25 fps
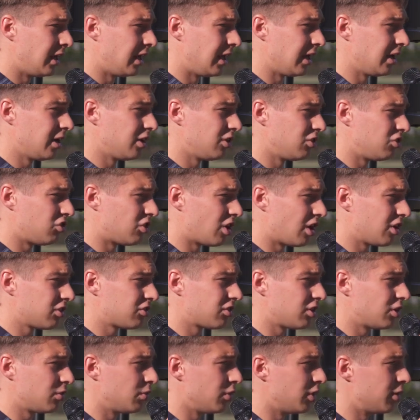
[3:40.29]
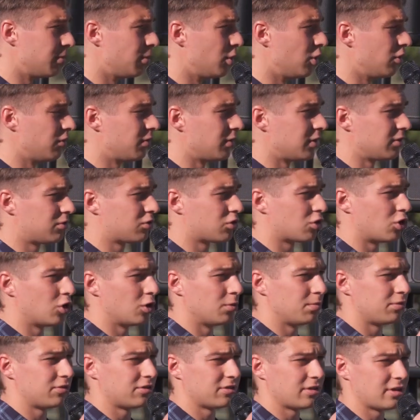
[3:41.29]
in conjunction with the movement of
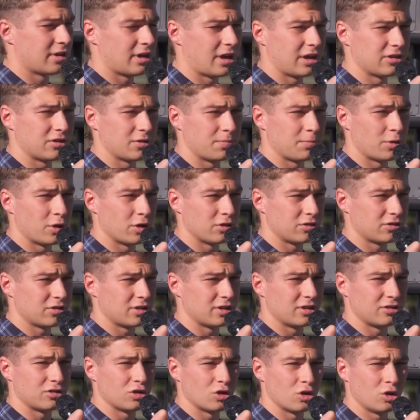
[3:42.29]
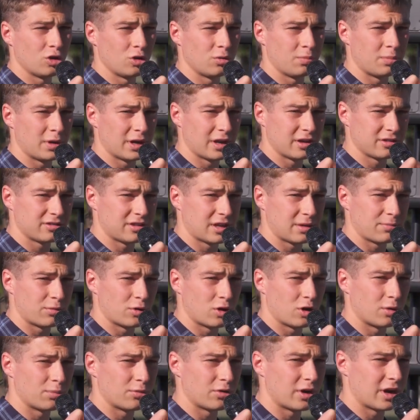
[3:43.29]
troops, as opposed to the two being a
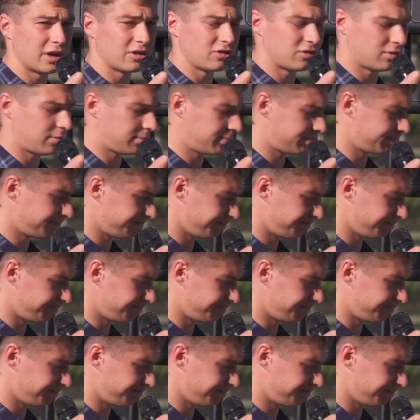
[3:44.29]
separate operation.